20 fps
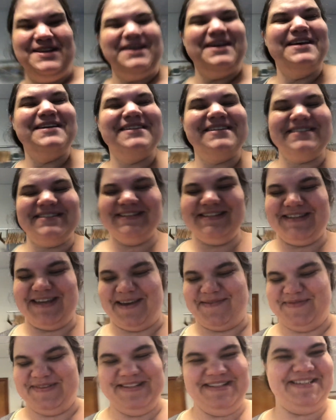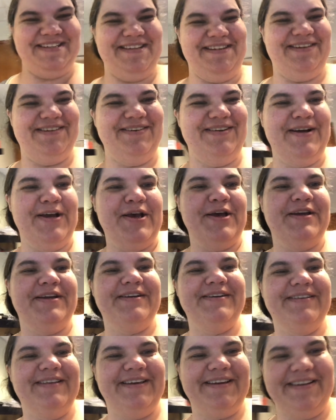Does this happen to you?
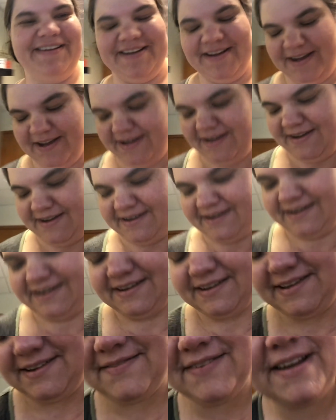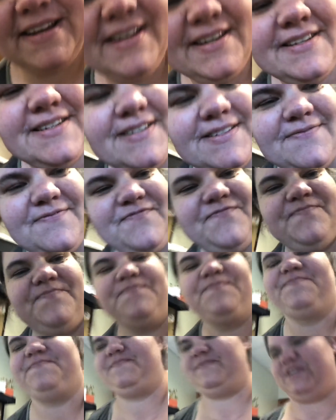You're like, get ready to
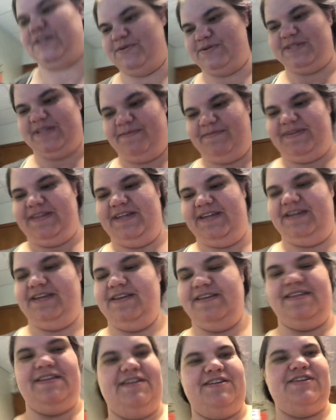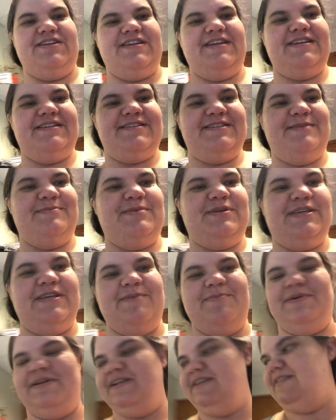do something and then you can't seem to
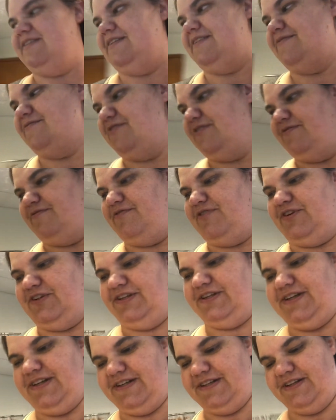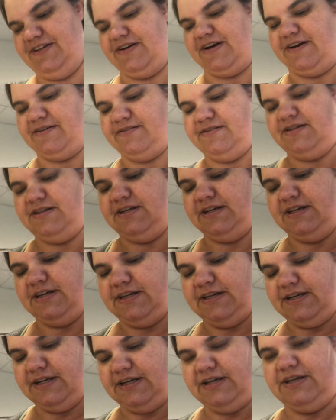keep anything from falling on the ground?
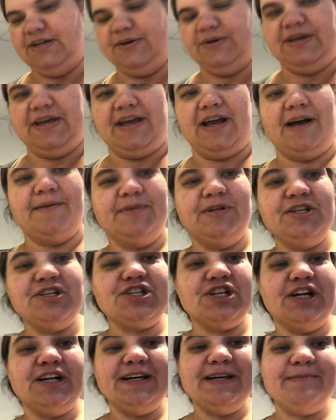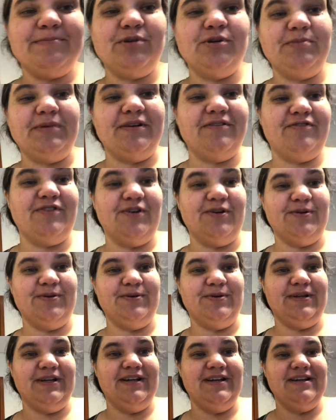Okay, I'm gonna try and put my
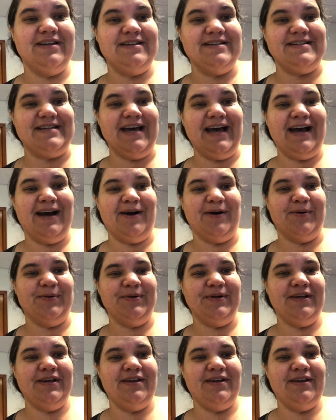phone down